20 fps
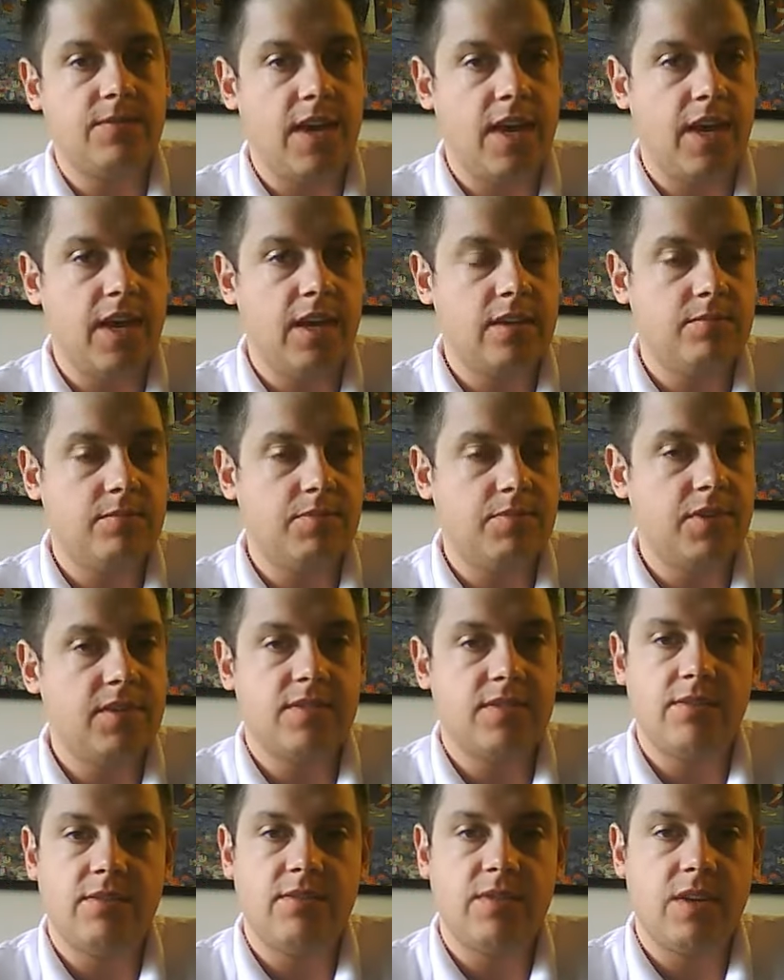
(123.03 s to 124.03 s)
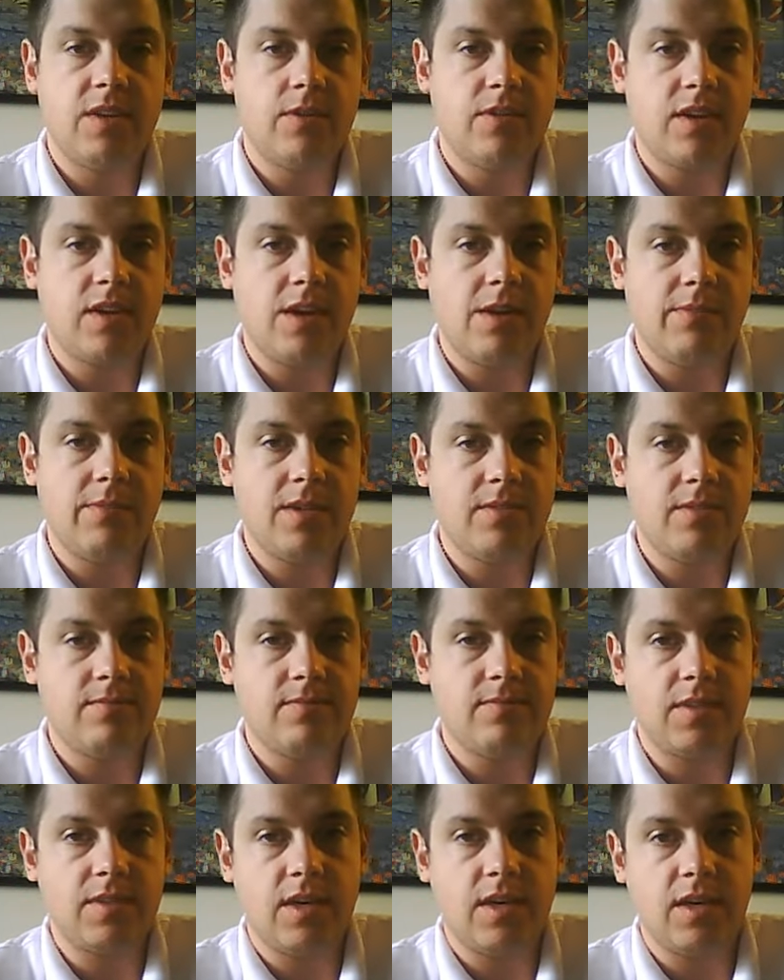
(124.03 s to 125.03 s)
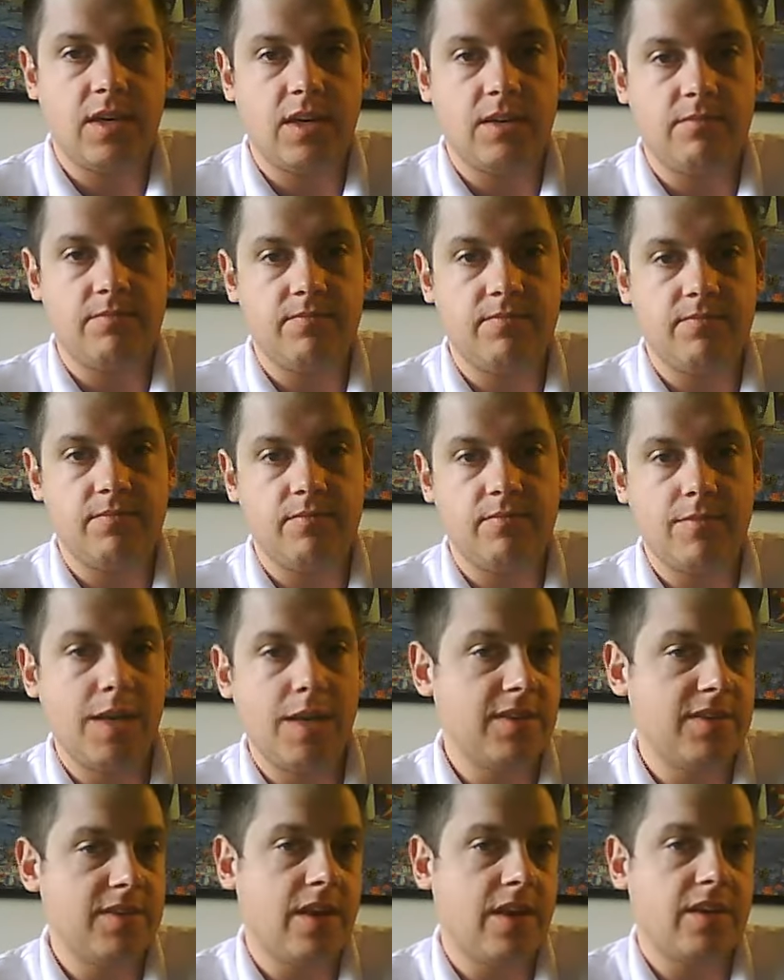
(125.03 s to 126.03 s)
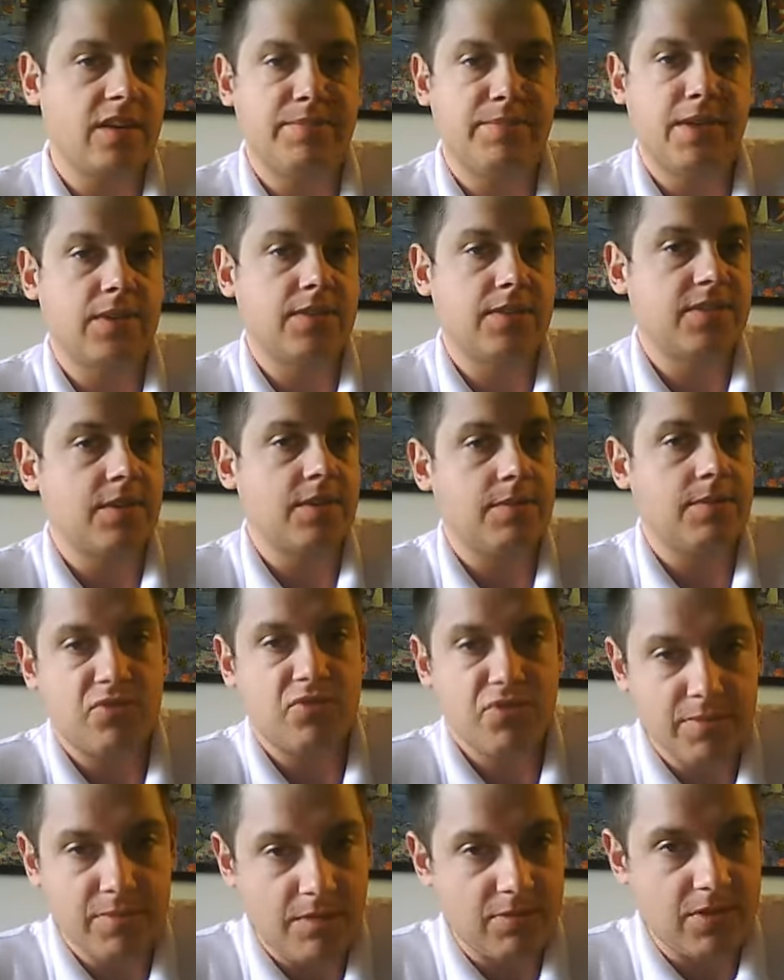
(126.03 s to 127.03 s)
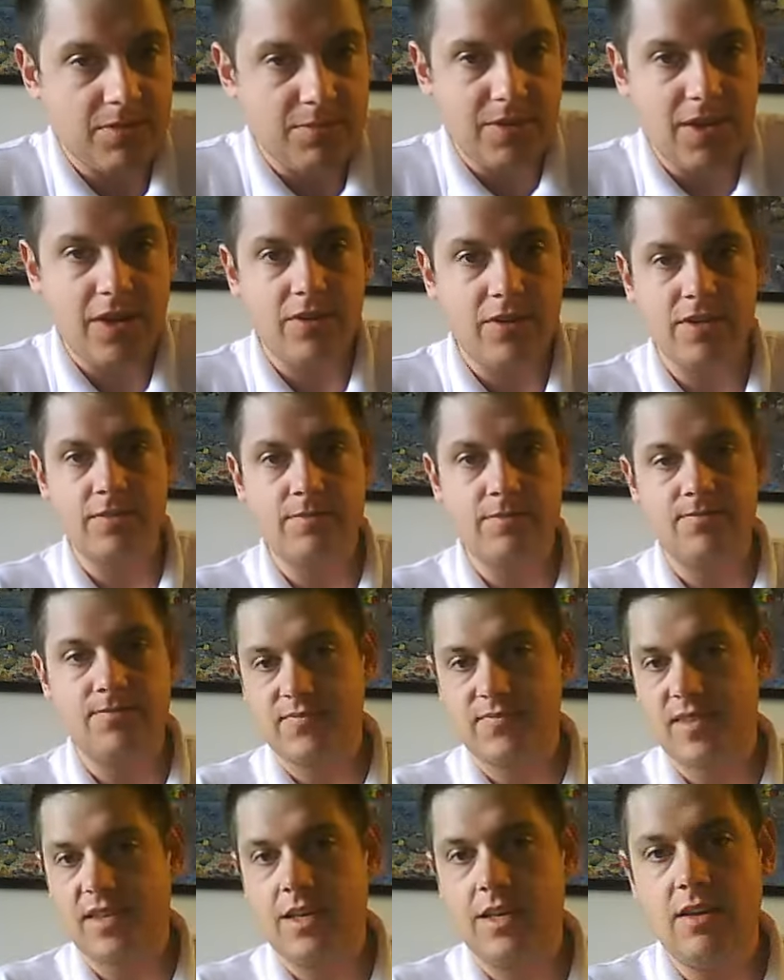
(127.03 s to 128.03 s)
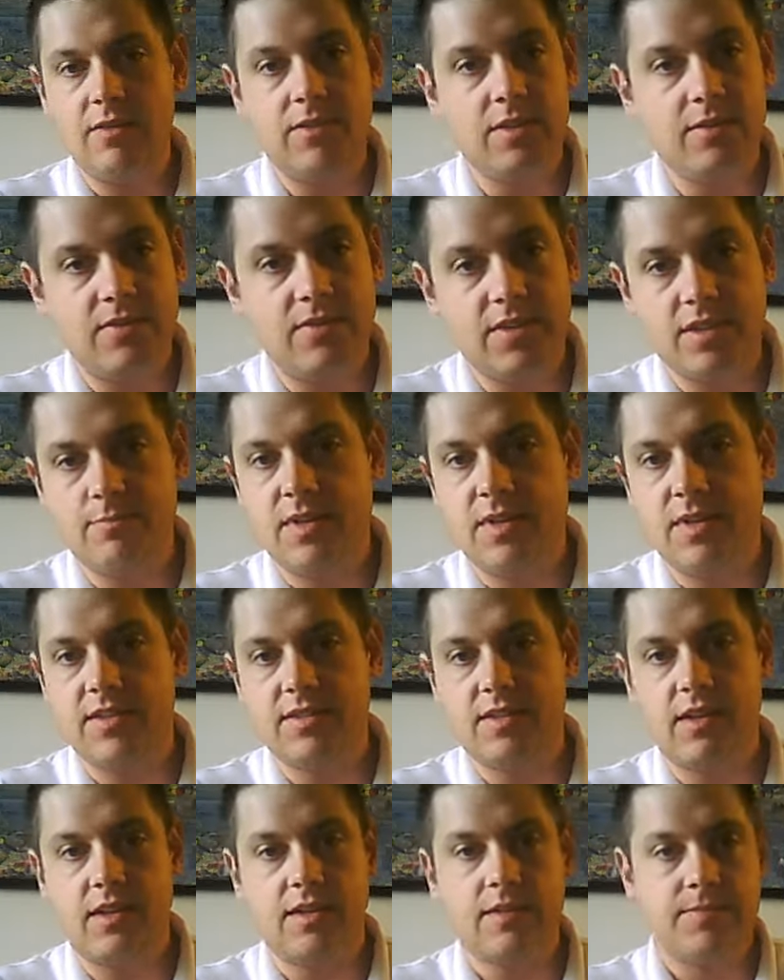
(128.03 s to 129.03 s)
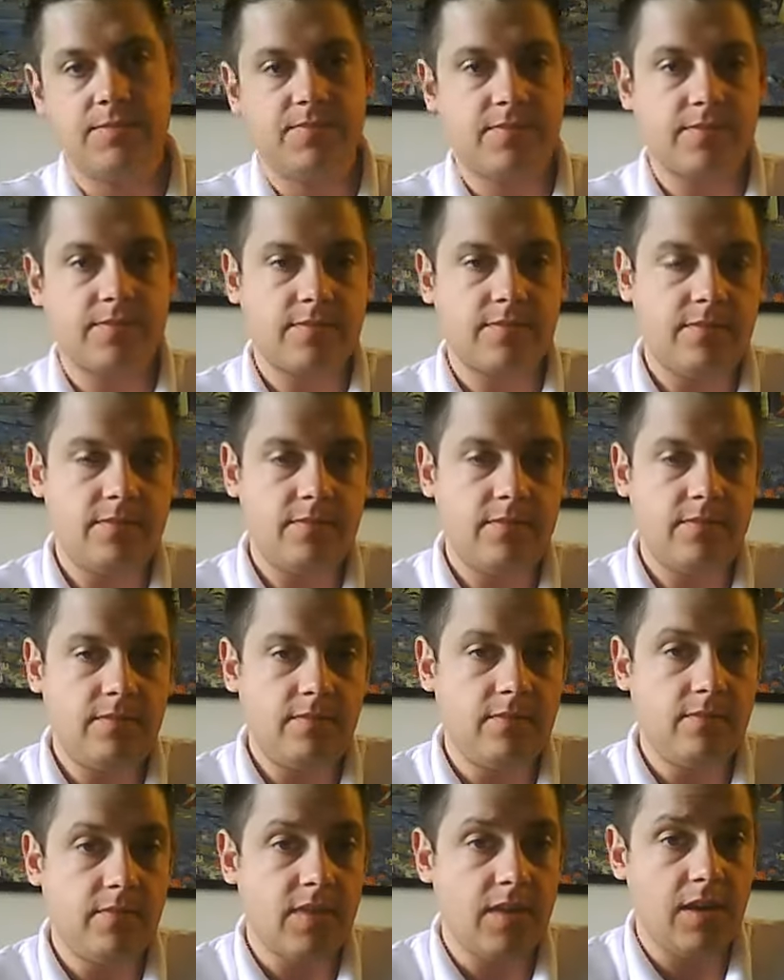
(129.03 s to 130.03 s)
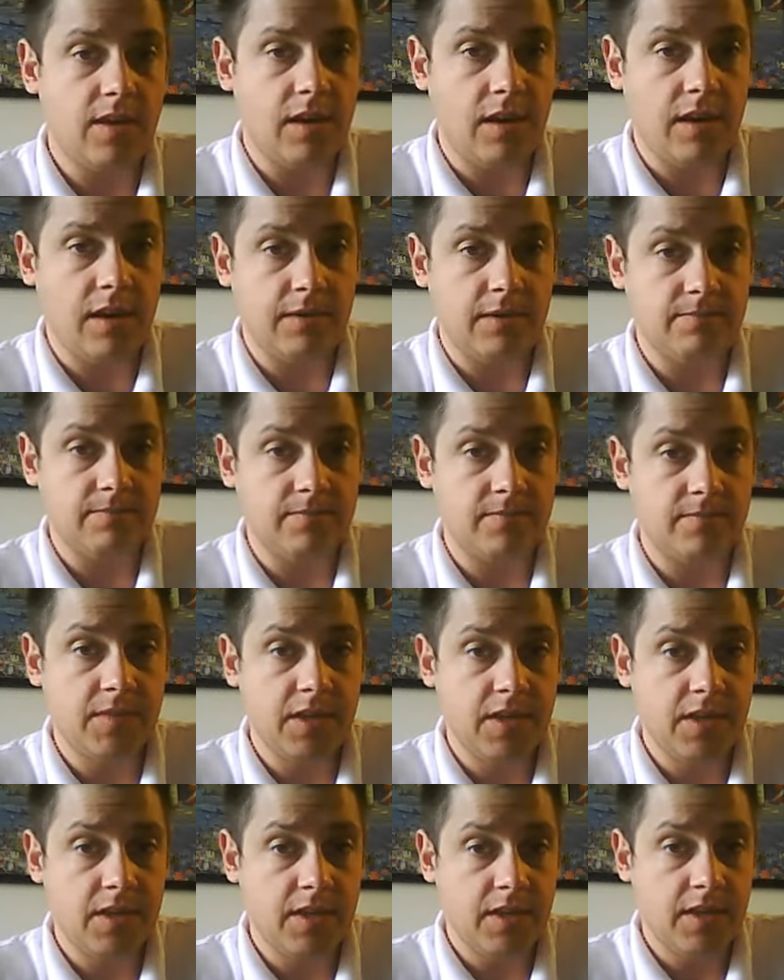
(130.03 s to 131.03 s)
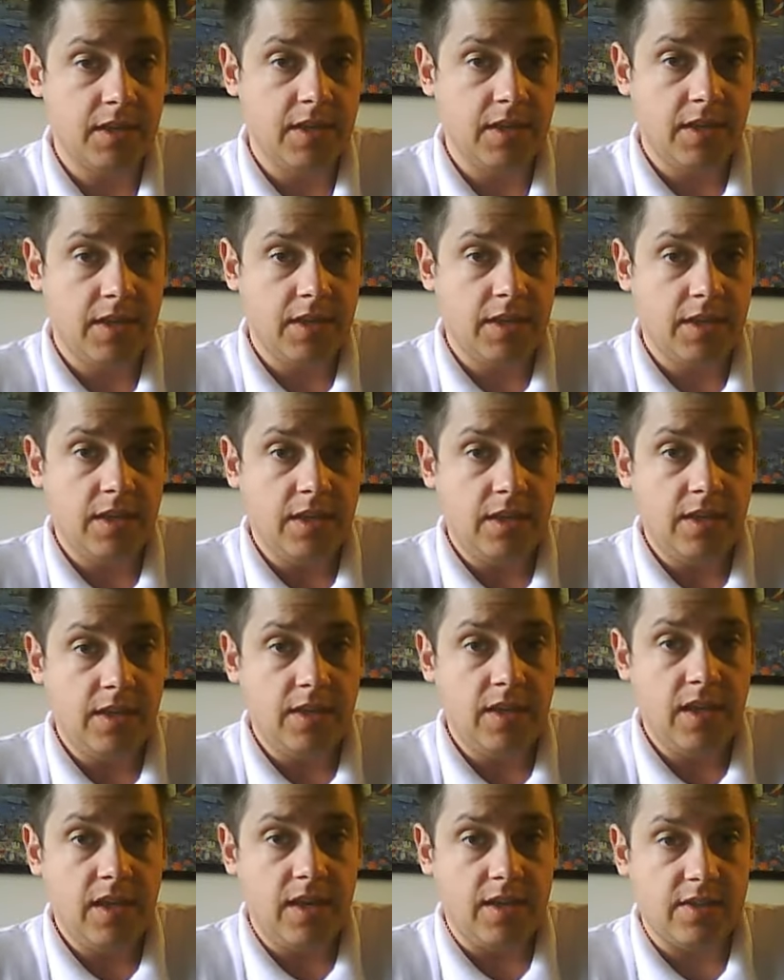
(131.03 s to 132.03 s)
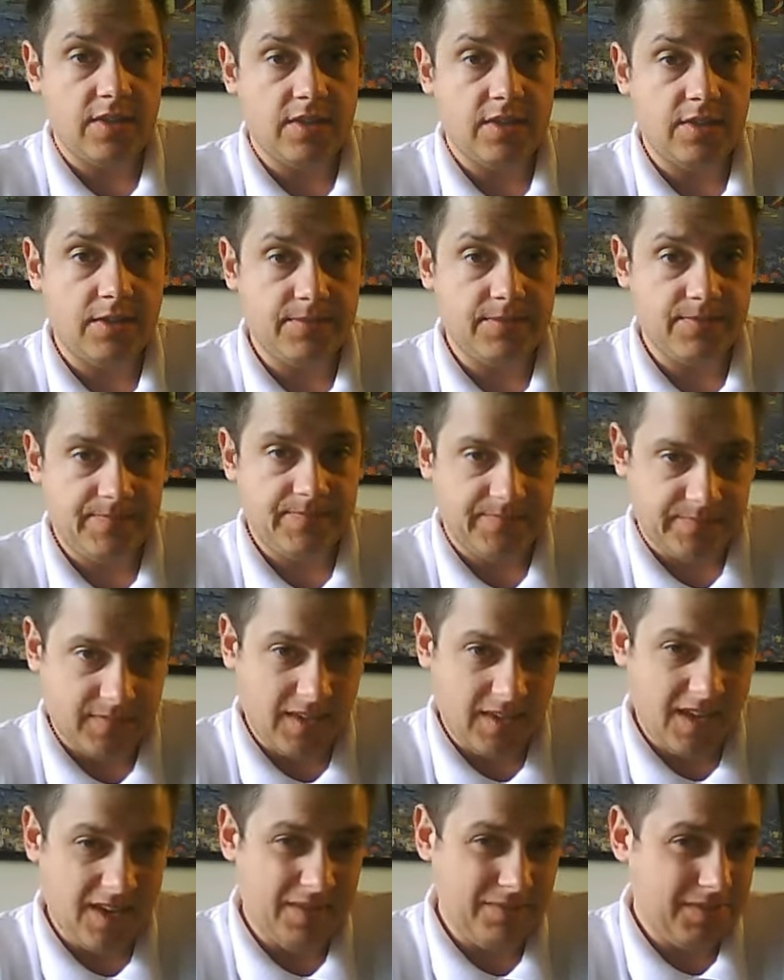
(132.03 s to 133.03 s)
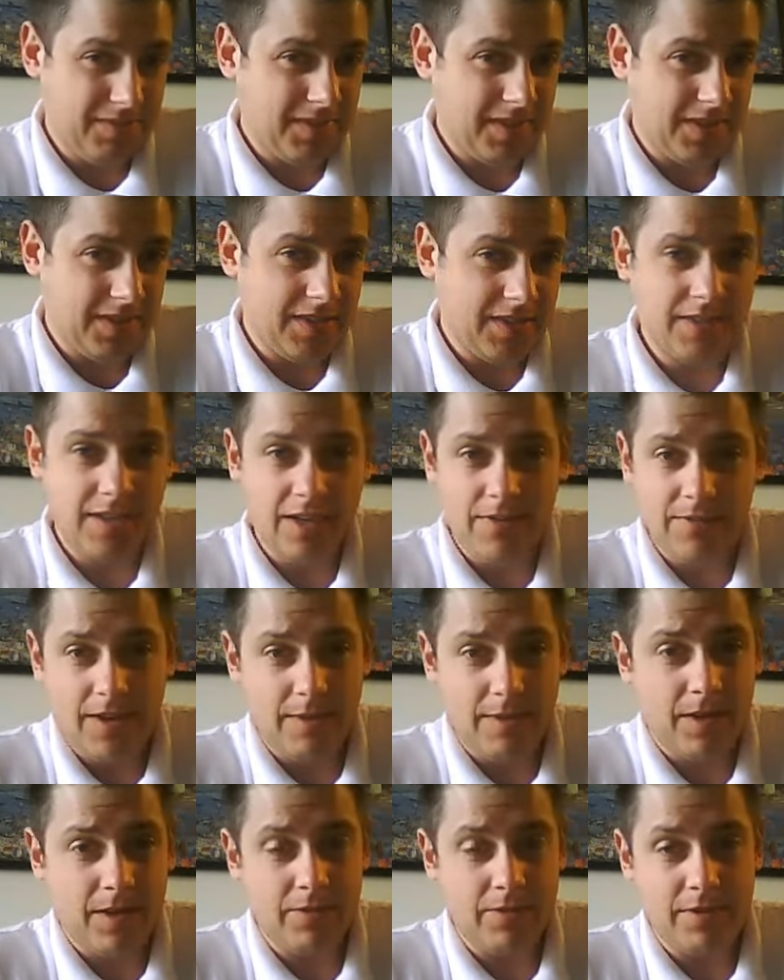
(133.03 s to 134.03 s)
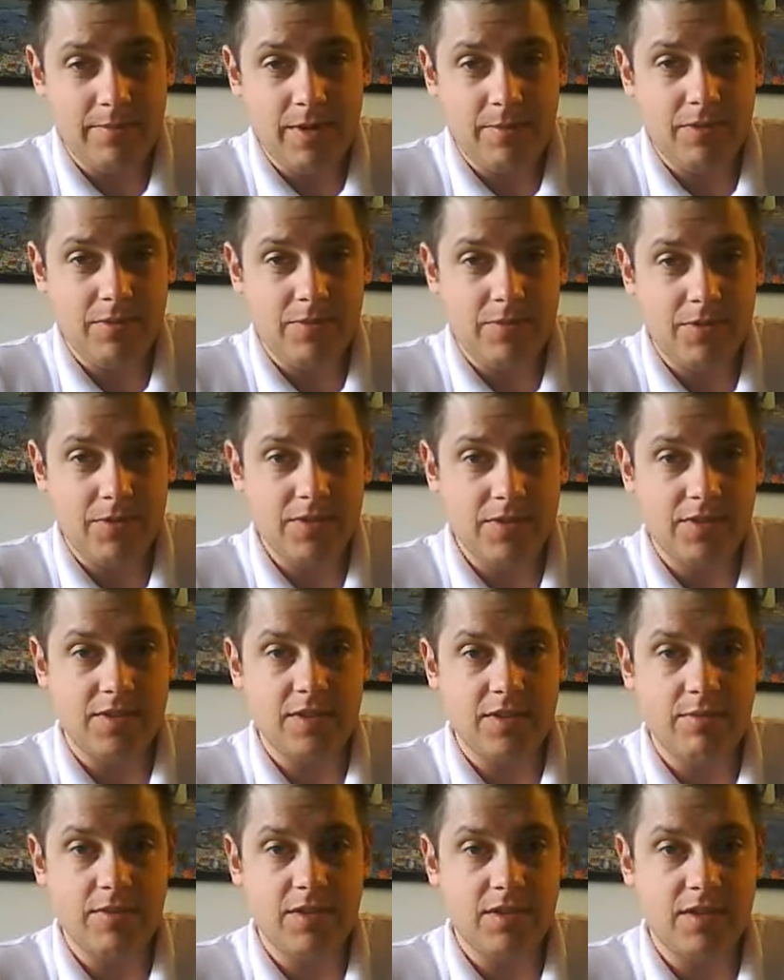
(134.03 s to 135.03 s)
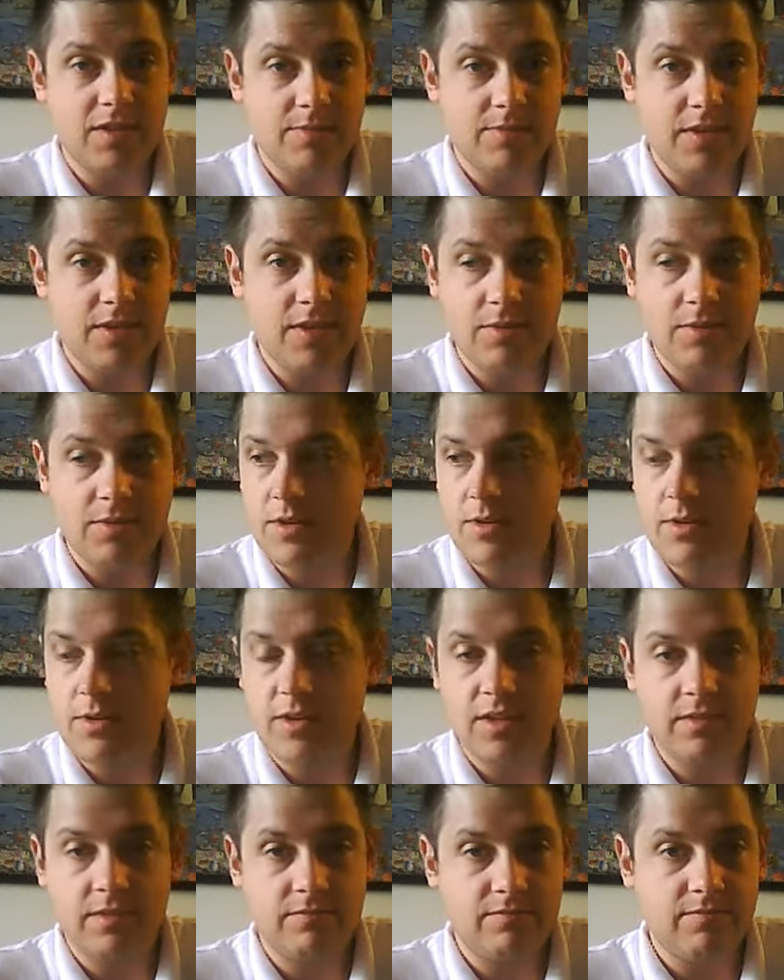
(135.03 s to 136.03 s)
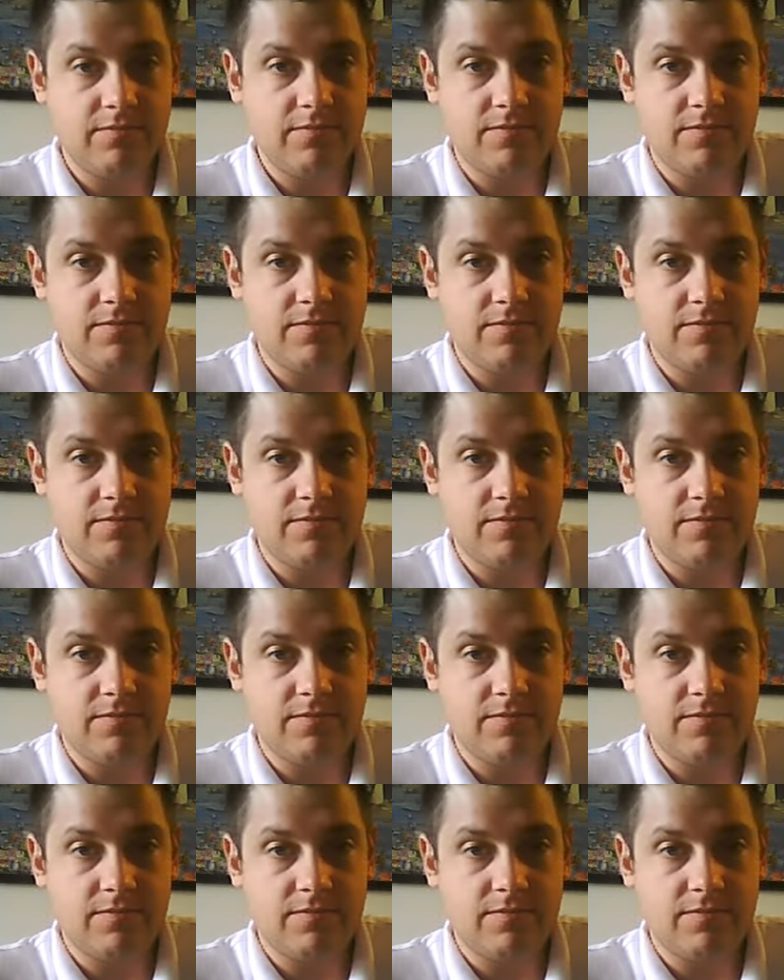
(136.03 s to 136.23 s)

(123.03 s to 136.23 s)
fan, please leave a video comment. Um, maybe talking about something you remember about him, even if it's basic. Um, yeah, so you know the the stuff I probably remember most is him and Elizabeth with Hogan,